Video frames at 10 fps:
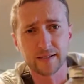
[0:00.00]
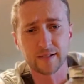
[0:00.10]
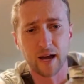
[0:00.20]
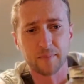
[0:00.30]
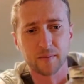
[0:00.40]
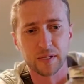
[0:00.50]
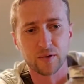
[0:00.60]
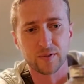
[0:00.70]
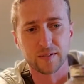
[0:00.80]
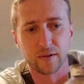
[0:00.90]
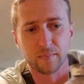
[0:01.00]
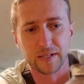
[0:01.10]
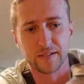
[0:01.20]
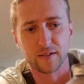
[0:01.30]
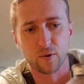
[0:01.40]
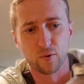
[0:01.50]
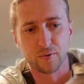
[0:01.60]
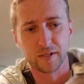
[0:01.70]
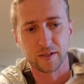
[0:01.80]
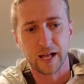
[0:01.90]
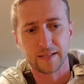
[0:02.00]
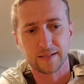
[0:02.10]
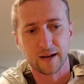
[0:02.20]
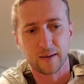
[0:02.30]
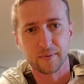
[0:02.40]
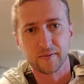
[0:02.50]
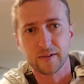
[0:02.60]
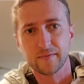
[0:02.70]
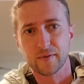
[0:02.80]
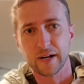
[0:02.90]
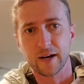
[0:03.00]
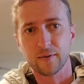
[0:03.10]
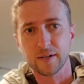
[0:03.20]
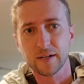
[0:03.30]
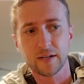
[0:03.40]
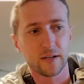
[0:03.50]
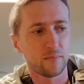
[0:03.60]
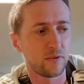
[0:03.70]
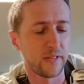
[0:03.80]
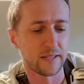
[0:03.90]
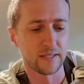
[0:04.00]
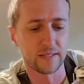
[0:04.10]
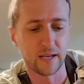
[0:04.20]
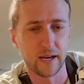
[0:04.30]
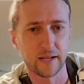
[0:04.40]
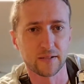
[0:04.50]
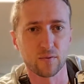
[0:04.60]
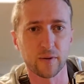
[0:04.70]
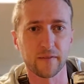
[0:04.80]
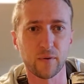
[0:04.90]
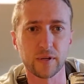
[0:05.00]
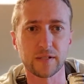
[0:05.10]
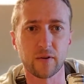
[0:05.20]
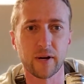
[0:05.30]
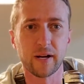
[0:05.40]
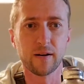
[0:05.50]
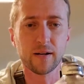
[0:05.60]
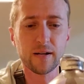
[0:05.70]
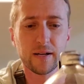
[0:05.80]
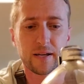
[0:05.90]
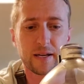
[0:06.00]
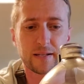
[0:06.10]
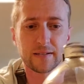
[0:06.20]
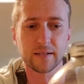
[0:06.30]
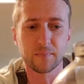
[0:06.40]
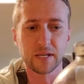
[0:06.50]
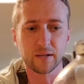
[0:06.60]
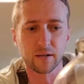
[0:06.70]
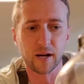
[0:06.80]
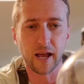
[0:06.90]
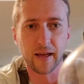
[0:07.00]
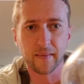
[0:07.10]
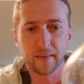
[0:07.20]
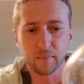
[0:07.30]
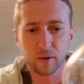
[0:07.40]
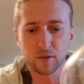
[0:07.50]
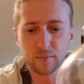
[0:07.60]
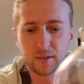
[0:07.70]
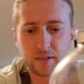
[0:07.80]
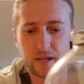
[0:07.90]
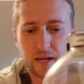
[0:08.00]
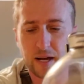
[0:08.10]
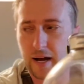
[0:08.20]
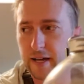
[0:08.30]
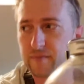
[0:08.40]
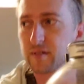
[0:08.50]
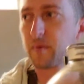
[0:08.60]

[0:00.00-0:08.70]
top can be used as a place to hold the glass top for now. Move that to the side, because what we're going to focus on right here is the beaker and the bulb. I have some